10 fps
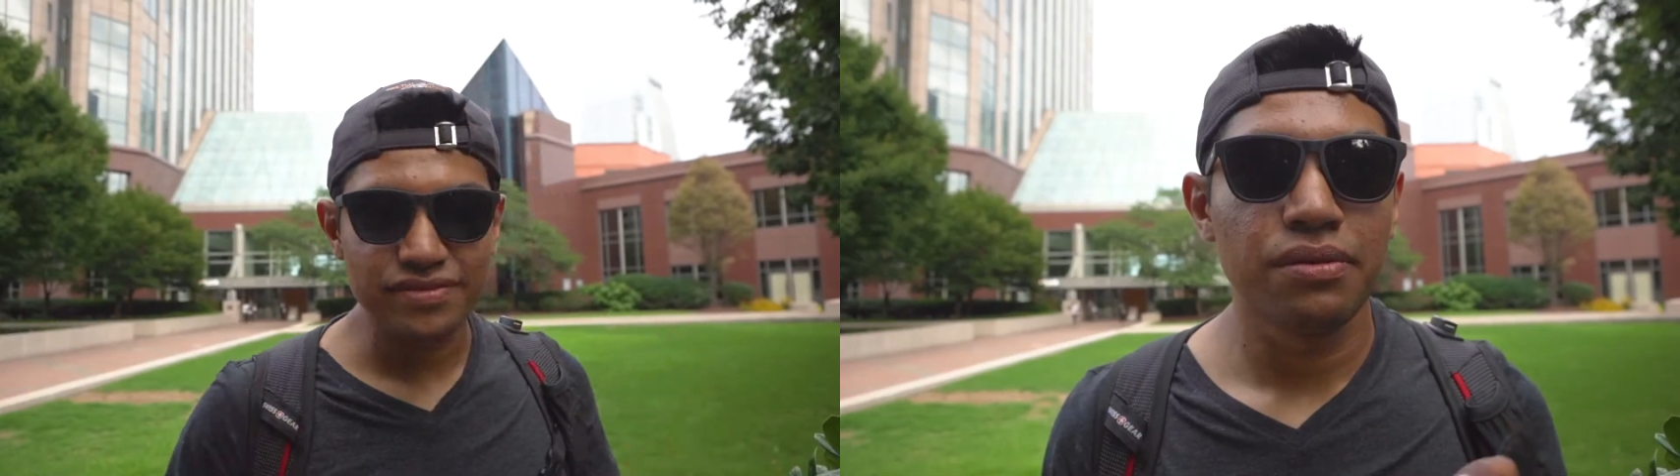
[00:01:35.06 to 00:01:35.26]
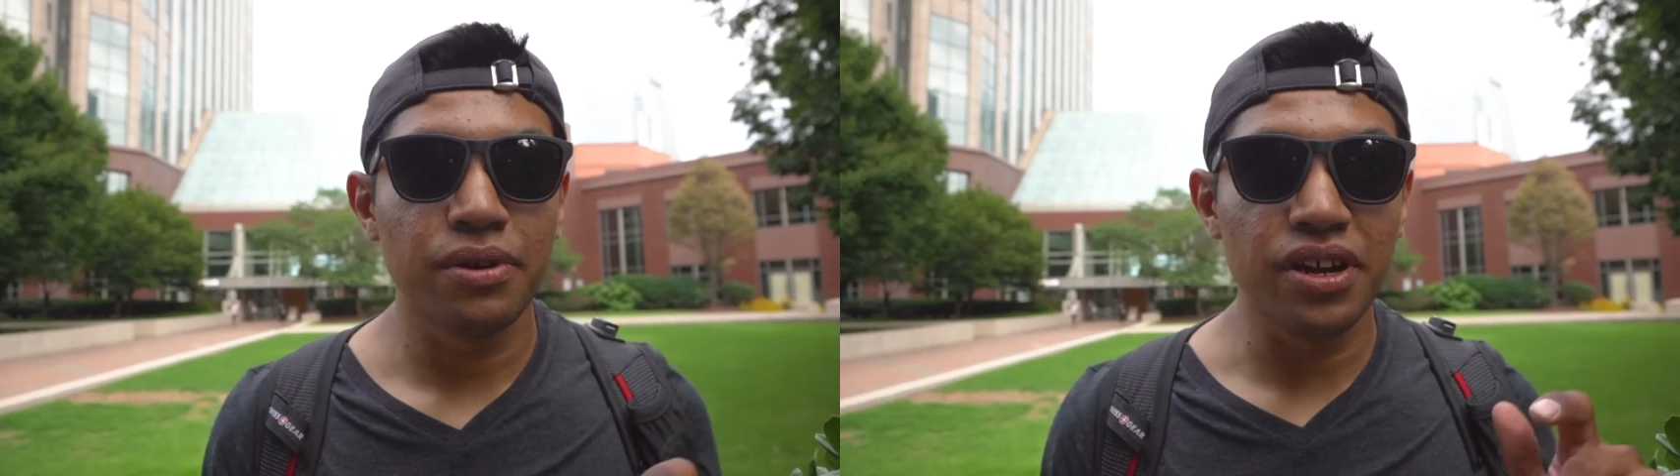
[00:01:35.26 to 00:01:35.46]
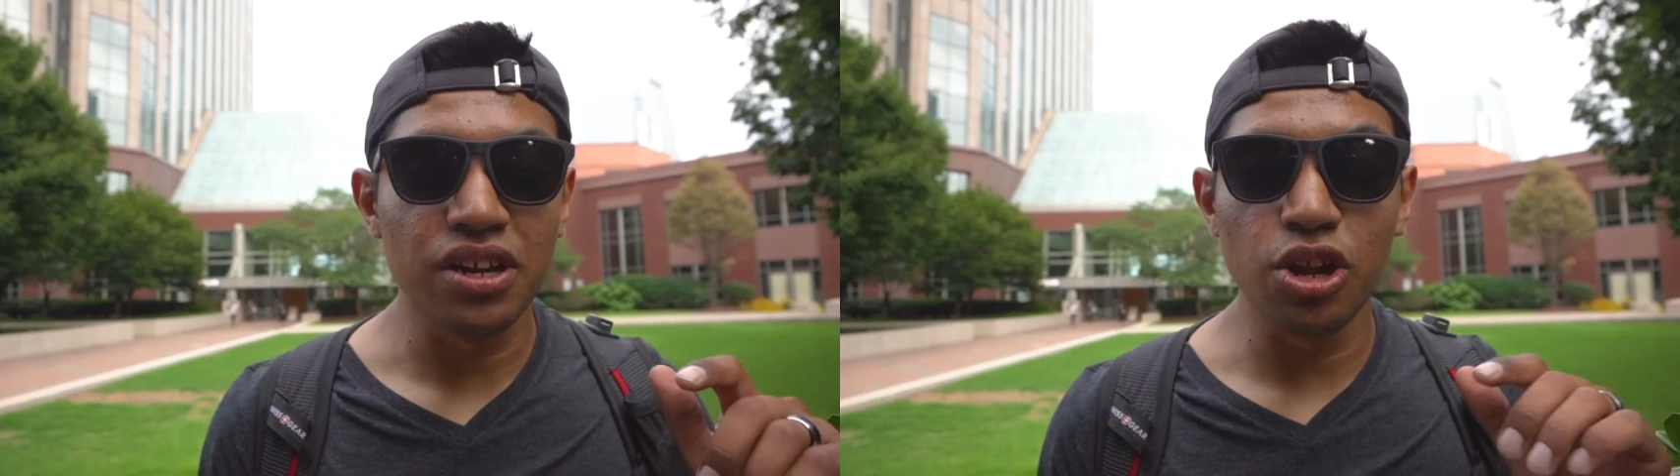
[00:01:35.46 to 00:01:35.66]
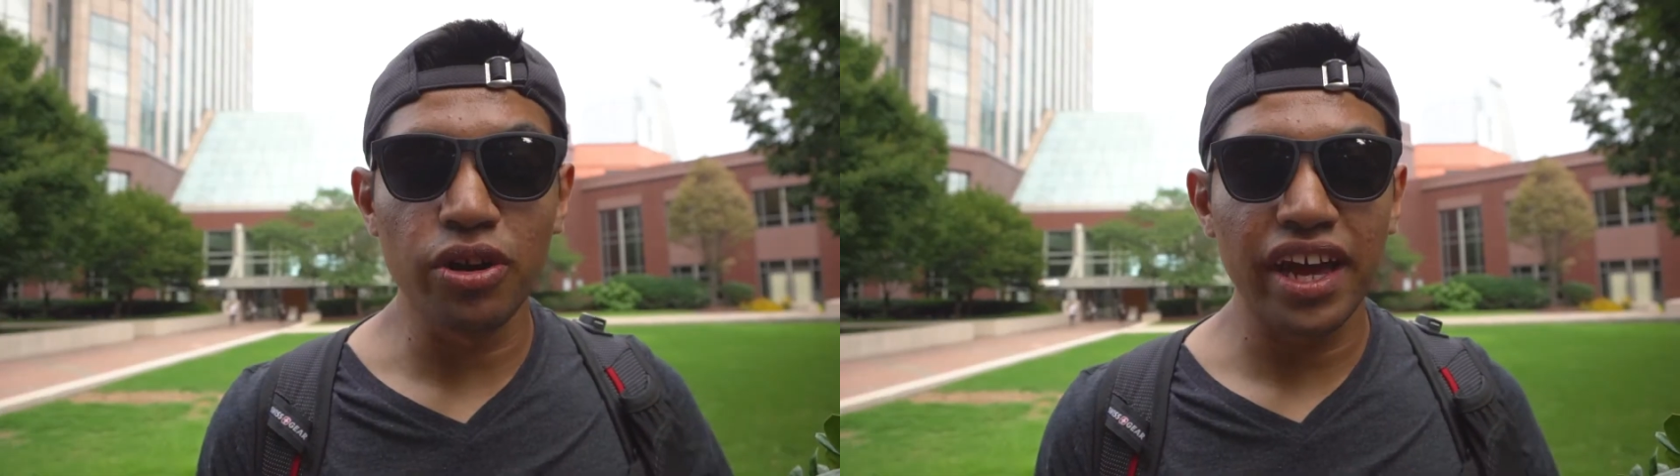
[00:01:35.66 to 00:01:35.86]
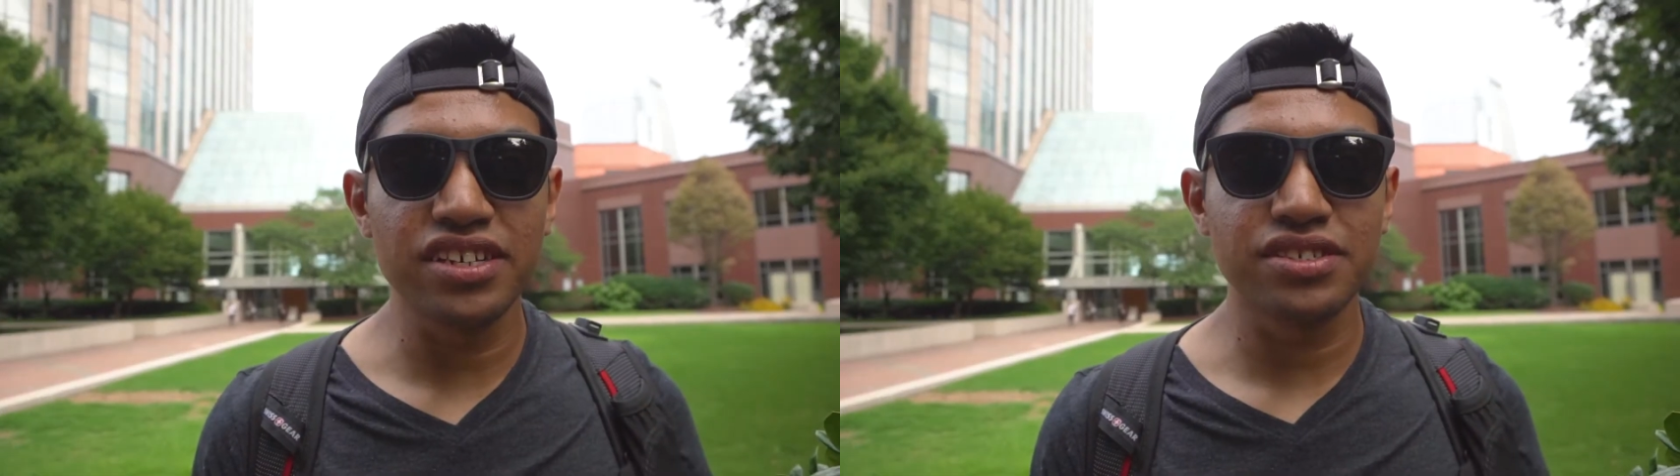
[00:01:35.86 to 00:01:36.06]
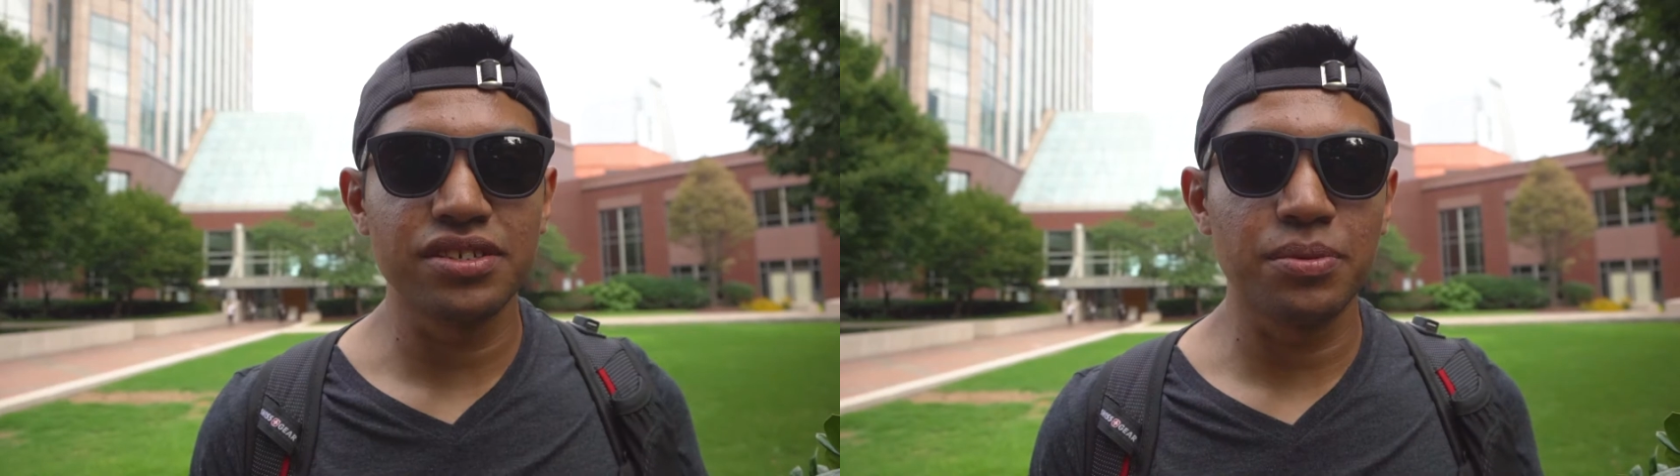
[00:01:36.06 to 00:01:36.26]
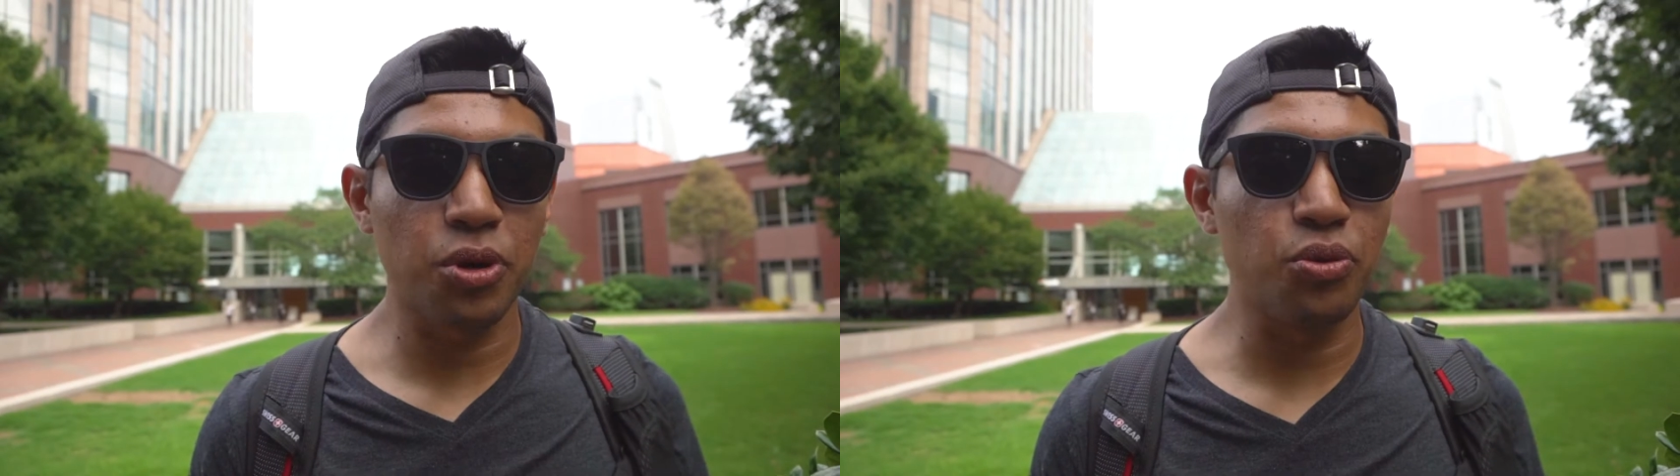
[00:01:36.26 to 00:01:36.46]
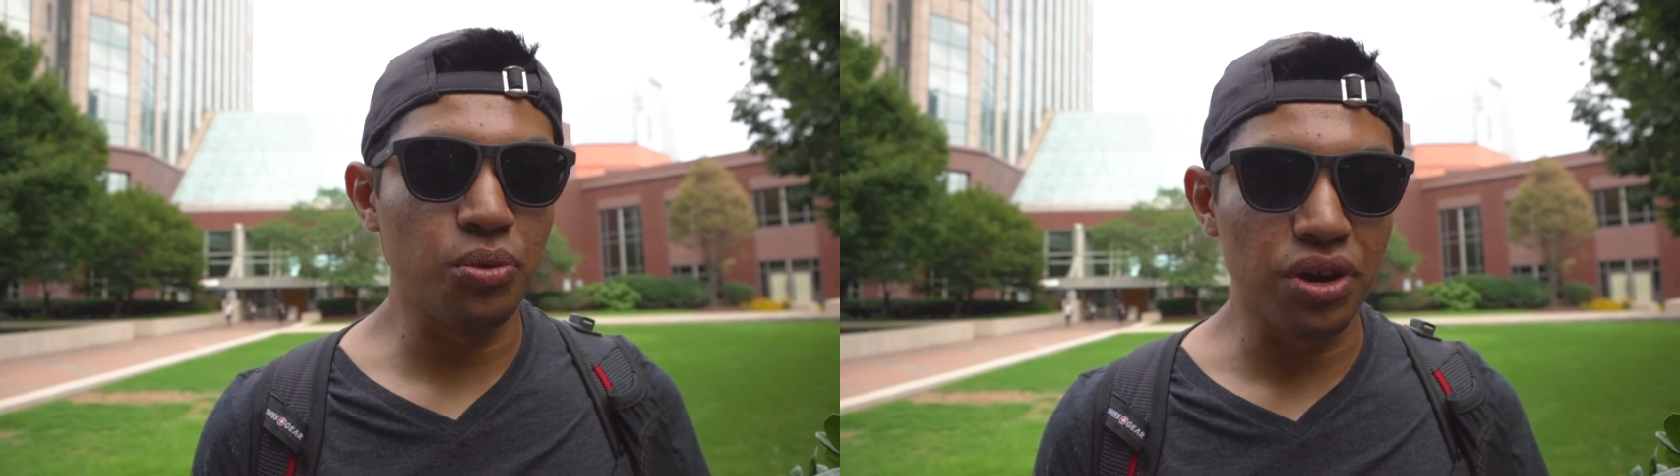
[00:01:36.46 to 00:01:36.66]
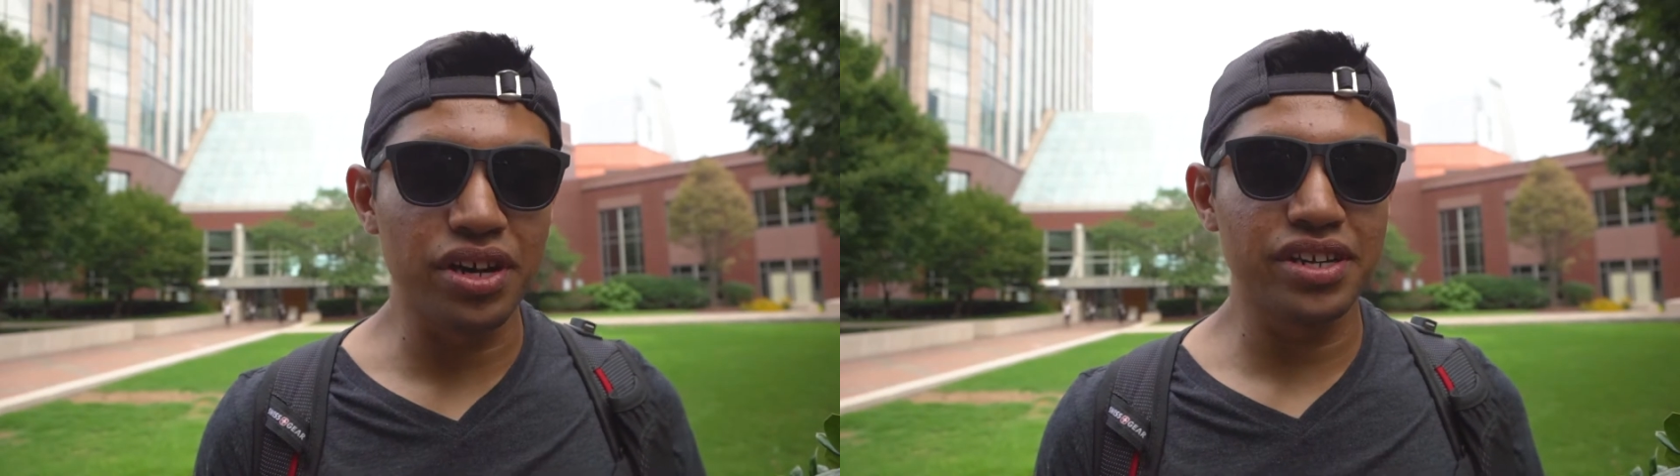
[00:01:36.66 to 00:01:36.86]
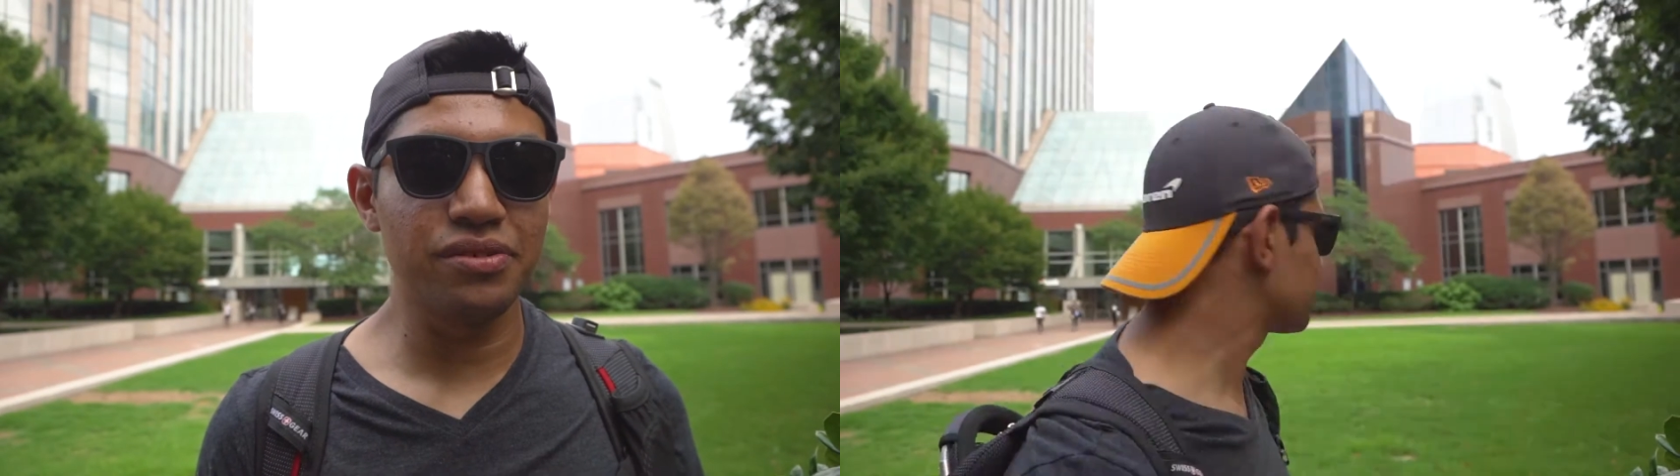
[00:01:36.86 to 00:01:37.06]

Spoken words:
We're at location number 1,